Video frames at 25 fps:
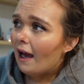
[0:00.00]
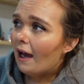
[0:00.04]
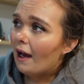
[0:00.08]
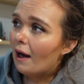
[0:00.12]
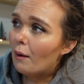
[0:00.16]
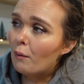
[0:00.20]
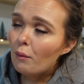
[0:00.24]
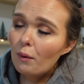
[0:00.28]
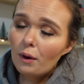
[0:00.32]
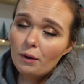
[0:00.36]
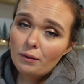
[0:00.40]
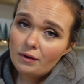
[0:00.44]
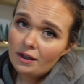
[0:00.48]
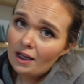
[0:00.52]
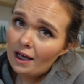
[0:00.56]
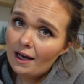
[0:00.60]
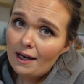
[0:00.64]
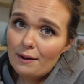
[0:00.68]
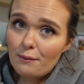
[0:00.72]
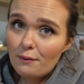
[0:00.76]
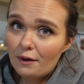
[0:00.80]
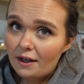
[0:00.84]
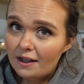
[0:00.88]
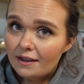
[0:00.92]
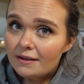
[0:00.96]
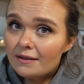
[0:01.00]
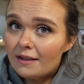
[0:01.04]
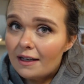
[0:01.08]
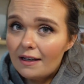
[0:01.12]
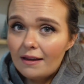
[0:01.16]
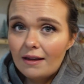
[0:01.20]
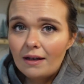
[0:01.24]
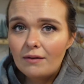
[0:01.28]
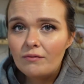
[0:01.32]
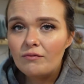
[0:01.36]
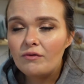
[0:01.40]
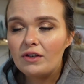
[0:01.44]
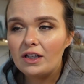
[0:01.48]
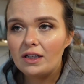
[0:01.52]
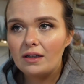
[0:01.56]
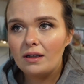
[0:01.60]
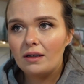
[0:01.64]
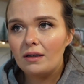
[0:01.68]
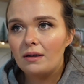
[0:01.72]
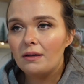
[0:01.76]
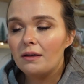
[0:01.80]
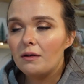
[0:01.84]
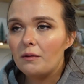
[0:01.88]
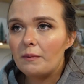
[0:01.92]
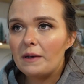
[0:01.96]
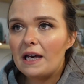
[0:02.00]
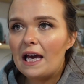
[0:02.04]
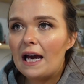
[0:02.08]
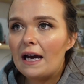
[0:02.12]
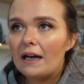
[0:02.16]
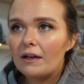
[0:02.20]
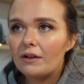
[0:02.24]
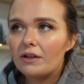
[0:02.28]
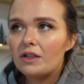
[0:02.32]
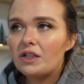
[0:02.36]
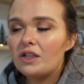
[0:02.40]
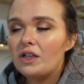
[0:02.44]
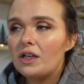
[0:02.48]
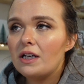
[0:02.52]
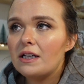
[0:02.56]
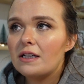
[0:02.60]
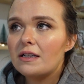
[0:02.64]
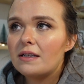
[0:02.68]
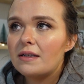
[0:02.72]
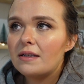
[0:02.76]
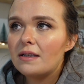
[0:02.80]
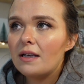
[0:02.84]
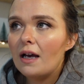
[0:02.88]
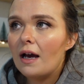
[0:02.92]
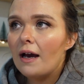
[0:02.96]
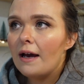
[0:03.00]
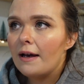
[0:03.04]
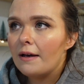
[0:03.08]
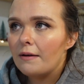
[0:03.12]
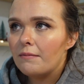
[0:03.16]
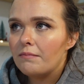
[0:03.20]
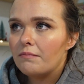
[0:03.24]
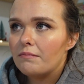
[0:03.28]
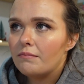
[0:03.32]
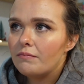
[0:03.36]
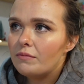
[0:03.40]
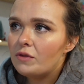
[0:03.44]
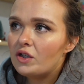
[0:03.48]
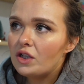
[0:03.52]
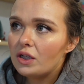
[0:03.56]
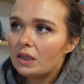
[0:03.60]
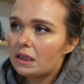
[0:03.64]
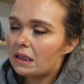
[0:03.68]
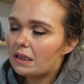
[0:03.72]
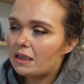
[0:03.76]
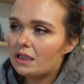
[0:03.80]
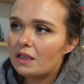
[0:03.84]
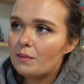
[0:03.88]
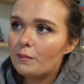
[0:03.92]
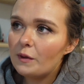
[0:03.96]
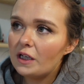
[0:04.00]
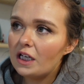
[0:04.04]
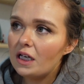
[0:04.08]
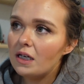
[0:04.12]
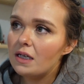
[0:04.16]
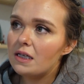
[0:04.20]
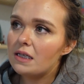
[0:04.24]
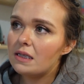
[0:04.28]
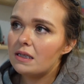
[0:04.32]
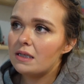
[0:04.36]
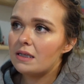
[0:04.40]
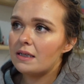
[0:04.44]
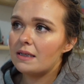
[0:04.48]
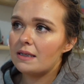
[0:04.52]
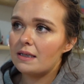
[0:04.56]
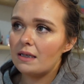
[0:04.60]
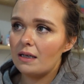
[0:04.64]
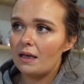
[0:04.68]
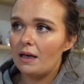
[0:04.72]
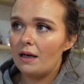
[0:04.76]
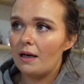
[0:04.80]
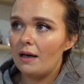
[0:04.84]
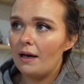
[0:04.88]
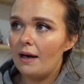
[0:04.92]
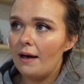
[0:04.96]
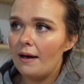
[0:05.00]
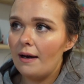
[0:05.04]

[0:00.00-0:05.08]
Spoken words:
won't lie when I say that I'm feeling a little bit anxious, just because